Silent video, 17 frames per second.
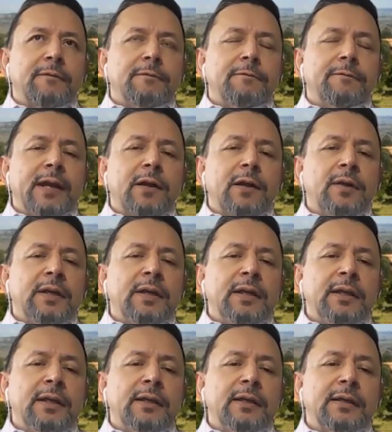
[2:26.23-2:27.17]

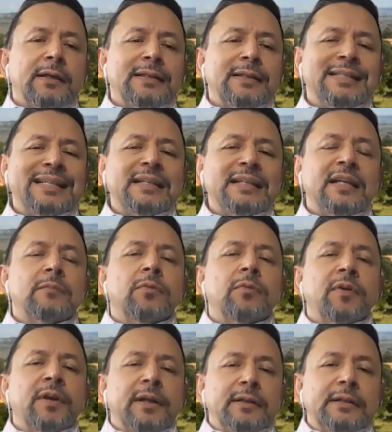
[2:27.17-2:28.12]
very
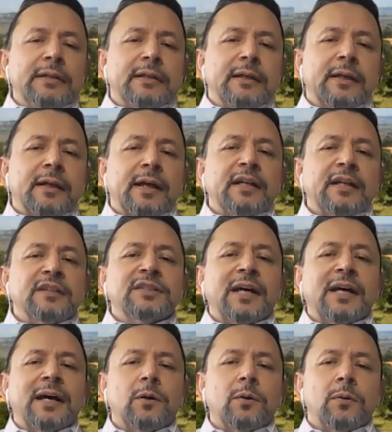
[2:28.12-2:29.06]
deliberate as
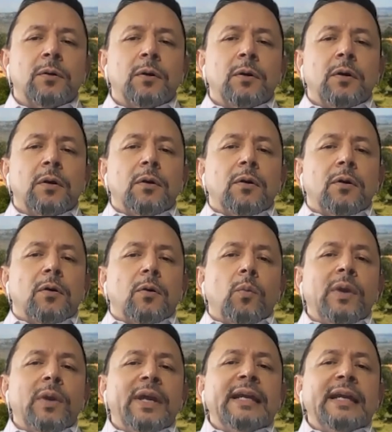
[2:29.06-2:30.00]
how
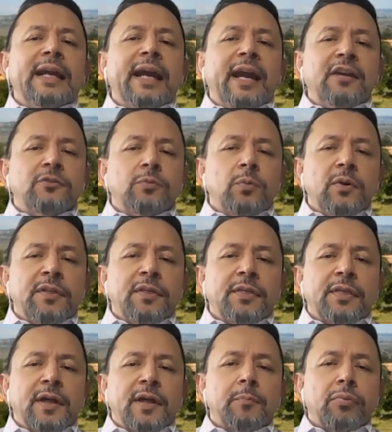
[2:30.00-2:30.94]
we engage with
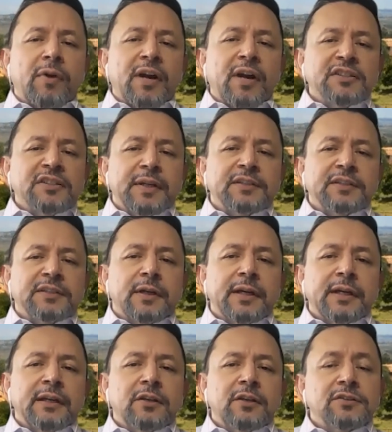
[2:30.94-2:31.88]
prospects,
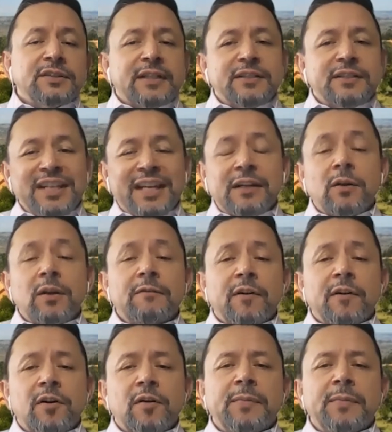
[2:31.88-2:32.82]
right? Because they're generally
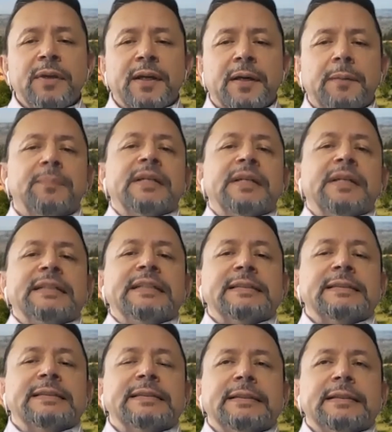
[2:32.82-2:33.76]
very big companies.
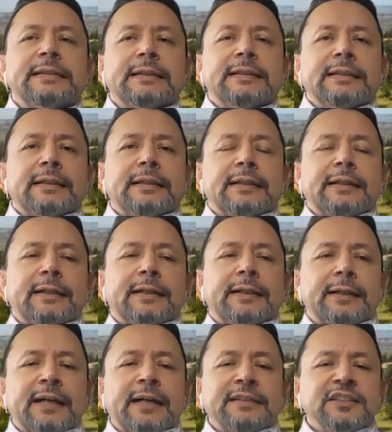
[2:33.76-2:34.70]

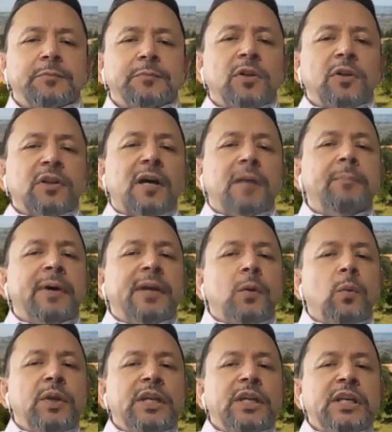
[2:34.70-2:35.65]
As a small
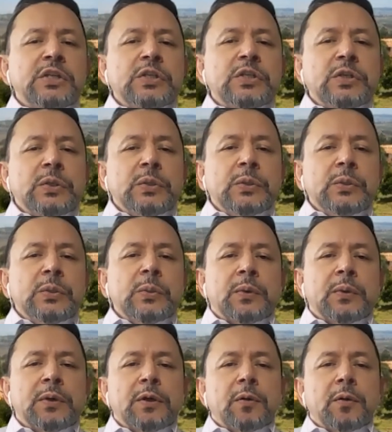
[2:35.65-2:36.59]
company, we need to